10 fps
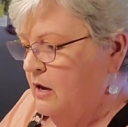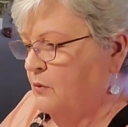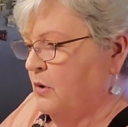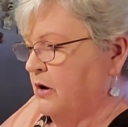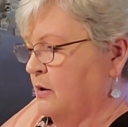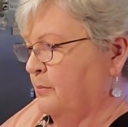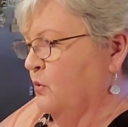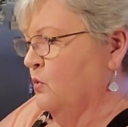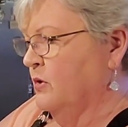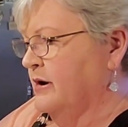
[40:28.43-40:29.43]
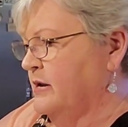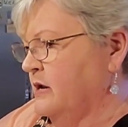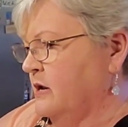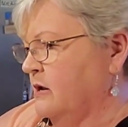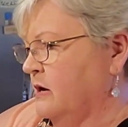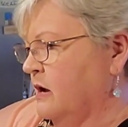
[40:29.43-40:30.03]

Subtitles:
Right now it's going to be